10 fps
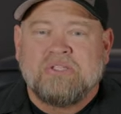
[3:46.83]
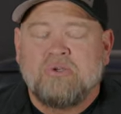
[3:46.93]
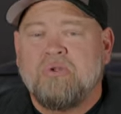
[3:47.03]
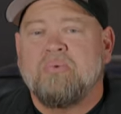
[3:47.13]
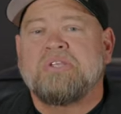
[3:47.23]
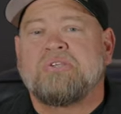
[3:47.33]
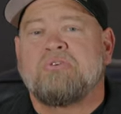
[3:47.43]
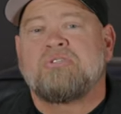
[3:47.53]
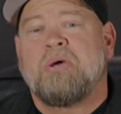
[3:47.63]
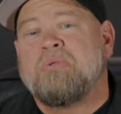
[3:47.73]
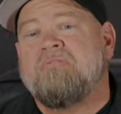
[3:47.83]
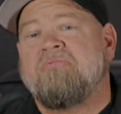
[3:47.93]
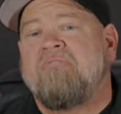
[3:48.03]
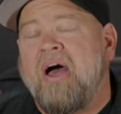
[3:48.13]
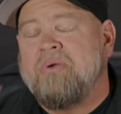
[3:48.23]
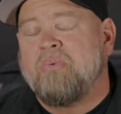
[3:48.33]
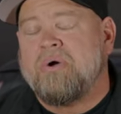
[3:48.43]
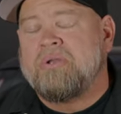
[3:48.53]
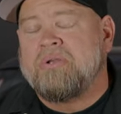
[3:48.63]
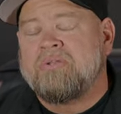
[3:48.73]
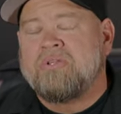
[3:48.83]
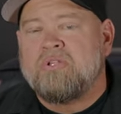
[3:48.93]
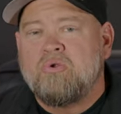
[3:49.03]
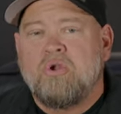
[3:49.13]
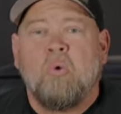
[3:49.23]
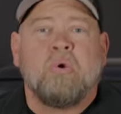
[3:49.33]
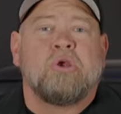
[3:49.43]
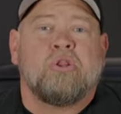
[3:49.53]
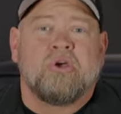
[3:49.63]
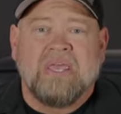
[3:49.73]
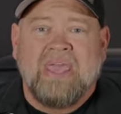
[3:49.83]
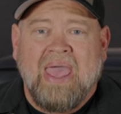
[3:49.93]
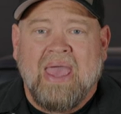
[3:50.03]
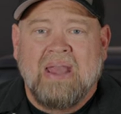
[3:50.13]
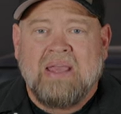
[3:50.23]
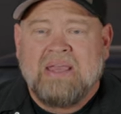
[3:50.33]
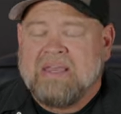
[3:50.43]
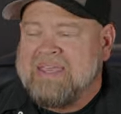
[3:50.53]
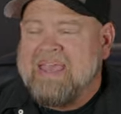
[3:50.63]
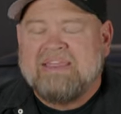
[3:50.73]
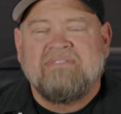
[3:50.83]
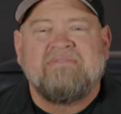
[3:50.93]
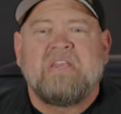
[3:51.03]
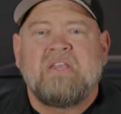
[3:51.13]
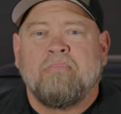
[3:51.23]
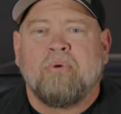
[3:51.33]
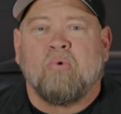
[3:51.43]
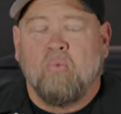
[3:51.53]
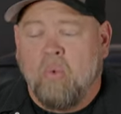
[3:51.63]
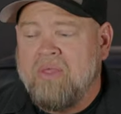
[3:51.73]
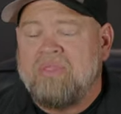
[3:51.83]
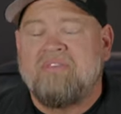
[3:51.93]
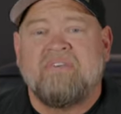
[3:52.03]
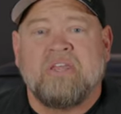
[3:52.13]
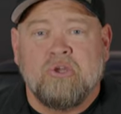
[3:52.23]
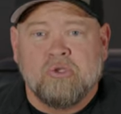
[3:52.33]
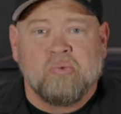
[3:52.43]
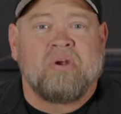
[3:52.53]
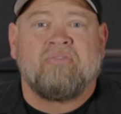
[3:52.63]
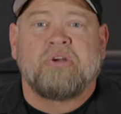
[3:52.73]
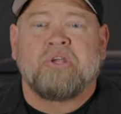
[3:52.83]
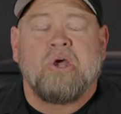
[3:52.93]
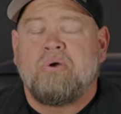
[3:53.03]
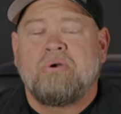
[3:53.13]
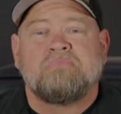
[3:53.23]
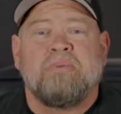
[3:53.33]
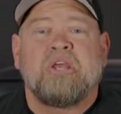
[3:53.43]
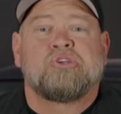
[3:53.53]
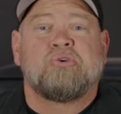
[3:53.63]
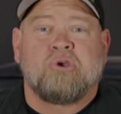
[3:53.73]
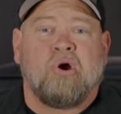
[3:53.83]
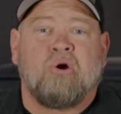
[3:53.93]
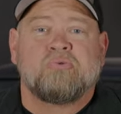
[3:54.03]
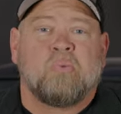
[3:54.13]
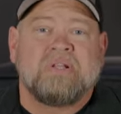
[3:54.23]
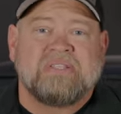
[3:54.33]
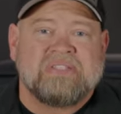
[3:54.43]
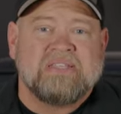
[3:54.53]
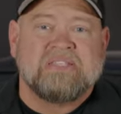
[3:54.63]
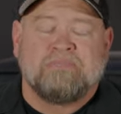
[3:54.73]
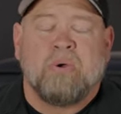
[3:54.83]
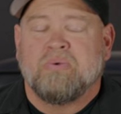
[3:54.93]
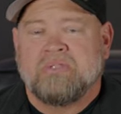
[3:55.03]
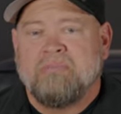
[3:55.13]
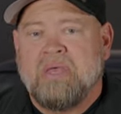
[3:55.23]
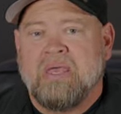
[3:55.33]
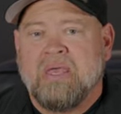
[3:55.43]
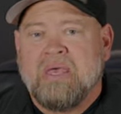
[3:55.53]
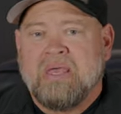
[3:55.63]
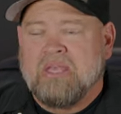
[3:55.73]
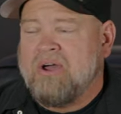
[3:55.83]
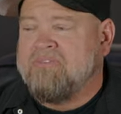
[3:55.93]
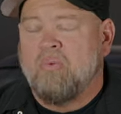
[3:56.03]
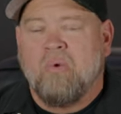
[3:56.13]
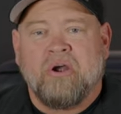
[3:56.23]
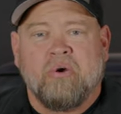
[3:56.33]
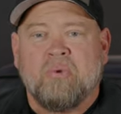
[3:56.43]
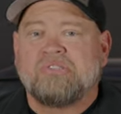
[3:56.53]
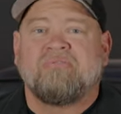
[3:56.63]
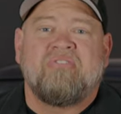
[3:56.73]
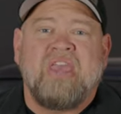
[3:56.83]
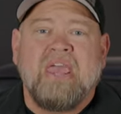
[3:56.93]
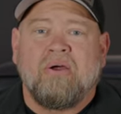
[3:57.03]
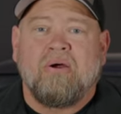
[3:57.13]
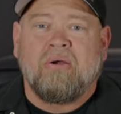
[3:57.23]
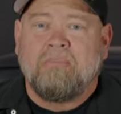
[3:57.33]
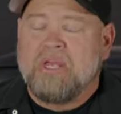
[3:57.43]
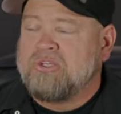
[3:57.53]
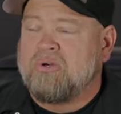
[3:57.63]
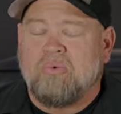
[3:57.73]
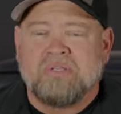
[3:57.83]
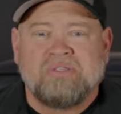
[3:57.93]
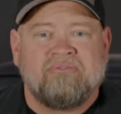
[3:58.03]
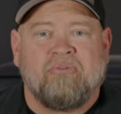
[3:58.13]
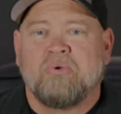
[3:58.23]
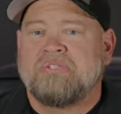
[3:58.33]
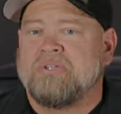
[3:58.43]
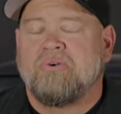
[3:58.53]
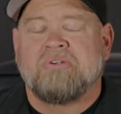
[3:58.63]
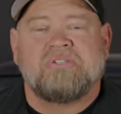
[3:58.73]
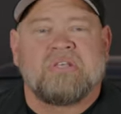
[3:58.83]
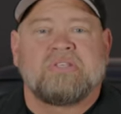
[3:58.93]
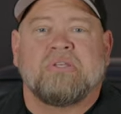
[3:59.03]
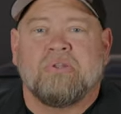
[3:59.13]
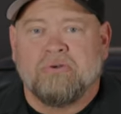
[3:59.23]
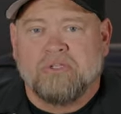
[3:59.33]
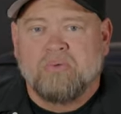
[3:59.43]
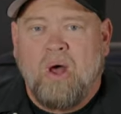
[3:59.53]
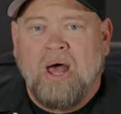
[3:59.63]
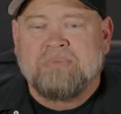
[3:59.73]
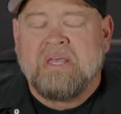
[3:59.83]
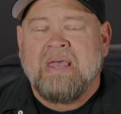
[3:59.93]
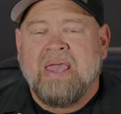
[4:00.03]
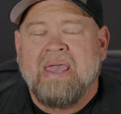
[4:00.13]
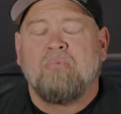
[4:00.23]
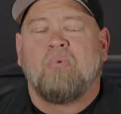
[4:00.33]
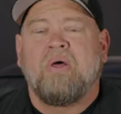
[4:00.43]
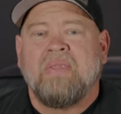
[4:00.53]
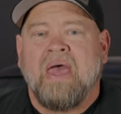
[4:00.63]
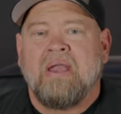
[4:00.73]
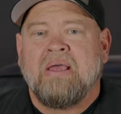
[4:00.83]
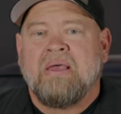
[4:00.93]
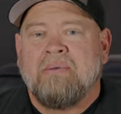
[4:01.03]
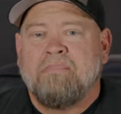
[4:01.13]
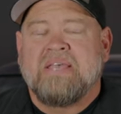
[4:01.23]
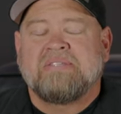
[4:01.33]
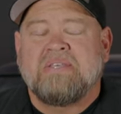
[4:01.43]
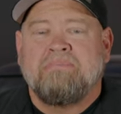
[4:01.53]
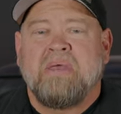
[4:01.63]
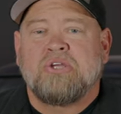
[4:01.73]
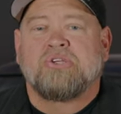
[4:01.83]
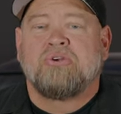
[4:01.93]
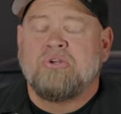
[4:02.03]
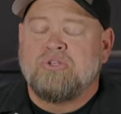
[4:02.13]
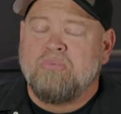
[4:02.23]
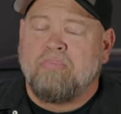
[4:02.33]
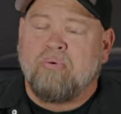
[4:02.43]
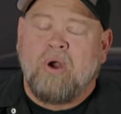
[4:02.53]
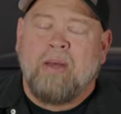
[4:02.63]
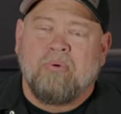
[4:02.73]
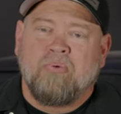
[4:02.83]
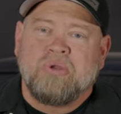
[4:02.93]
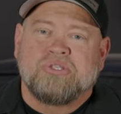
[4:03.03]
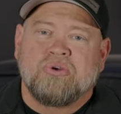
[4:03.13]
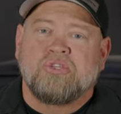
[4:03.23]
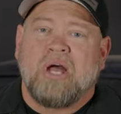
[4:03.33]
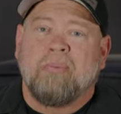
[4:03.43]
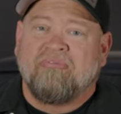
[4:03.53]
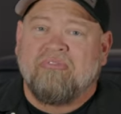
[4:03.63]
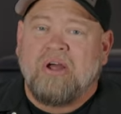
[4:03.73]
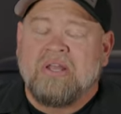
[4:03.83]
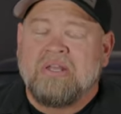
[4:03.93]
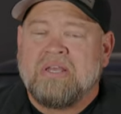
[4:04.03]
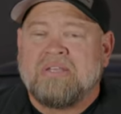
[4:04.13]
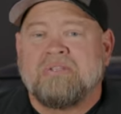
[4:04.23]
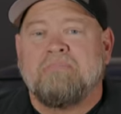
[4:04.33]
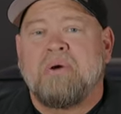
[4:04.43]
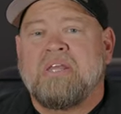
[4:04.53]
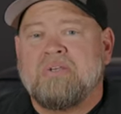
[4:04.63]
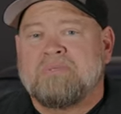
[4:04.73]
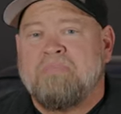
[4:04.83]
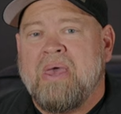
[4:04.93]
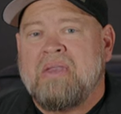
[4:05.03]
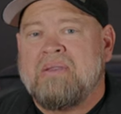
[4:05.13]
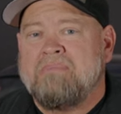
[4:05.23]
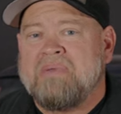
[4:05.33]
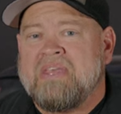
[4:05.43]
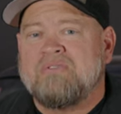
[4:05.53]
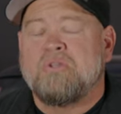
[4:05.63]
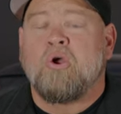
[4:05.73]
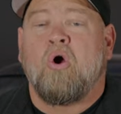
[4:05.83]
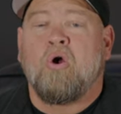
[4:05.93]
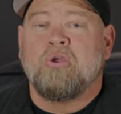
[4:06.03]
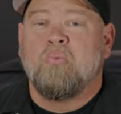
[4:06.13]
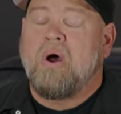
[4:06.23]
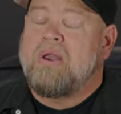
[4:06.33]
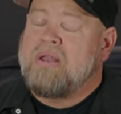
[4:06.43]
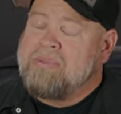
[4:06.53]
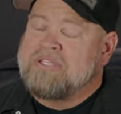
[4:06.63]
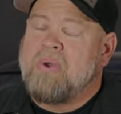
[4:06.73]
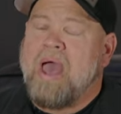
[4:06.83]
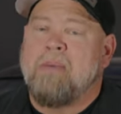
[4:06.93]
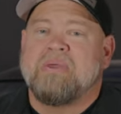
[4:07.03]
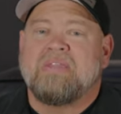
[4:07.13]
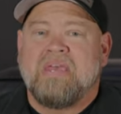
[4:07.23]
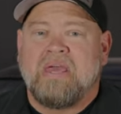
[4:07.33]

do the research so that when you find one, you know what you're looking at. Get the VIN number, run the VIN, use one of our decoders, make sure the car is what it says it's supposed to be. You know, if you want an original V8 car, make sure it wasn't 4-cylinder or 6-cylinder swapped and run that. Basically, make sure you do proper research up front so the money you spend gives you the car you want and makes you happy in the